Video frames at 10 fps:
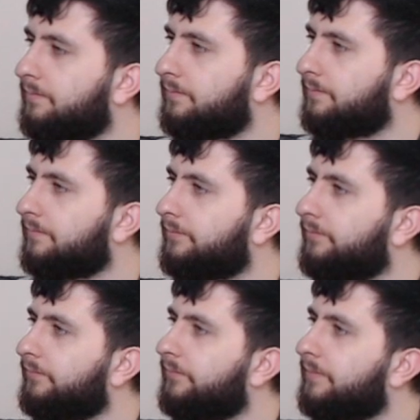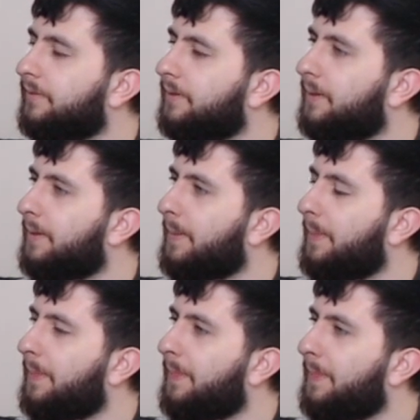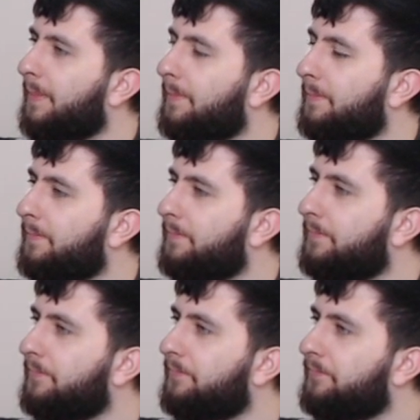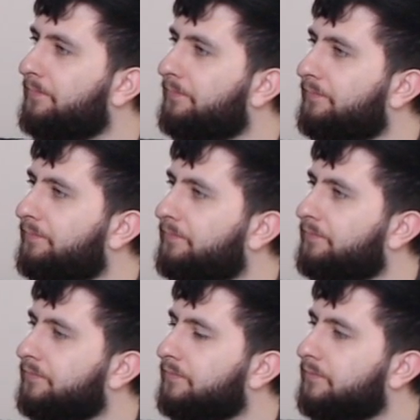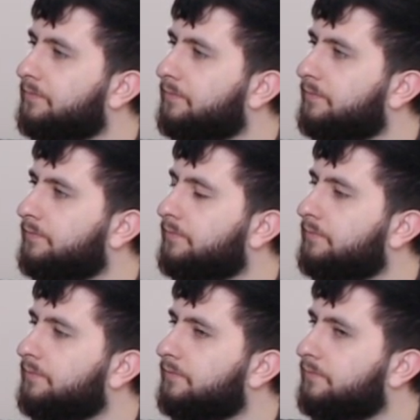(silent)